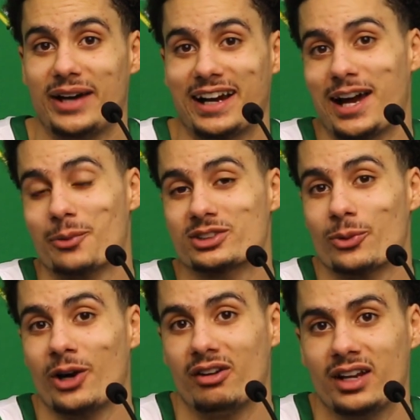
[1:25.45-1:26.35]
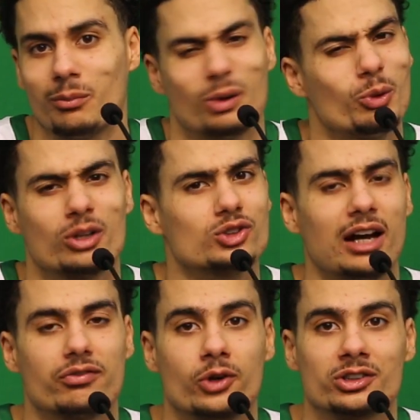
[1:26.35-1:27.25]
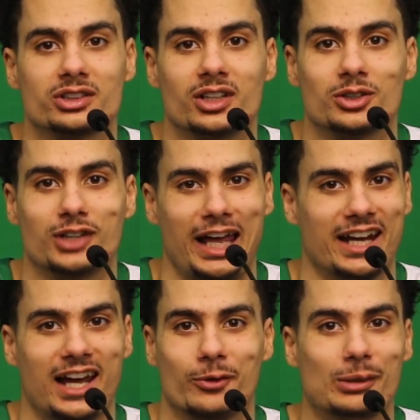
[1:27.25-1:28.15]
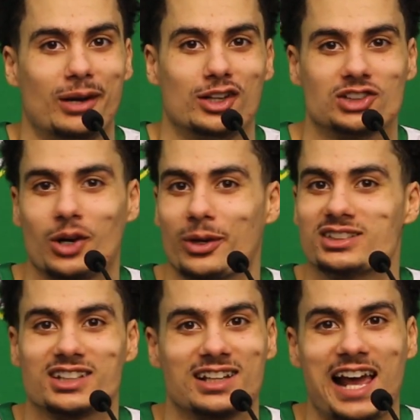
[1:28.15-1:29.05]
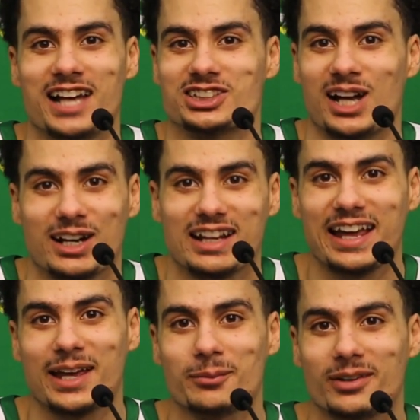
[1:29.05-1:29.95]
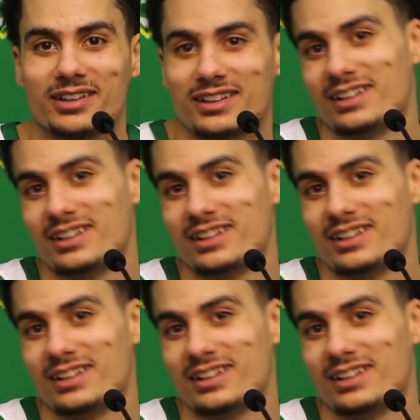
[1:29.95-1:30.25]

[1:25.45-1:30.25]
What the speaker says: I kind of was aware then, but we weren't trying to force it, though. So I had 9 rebounds all the way to the last shot of the game. But.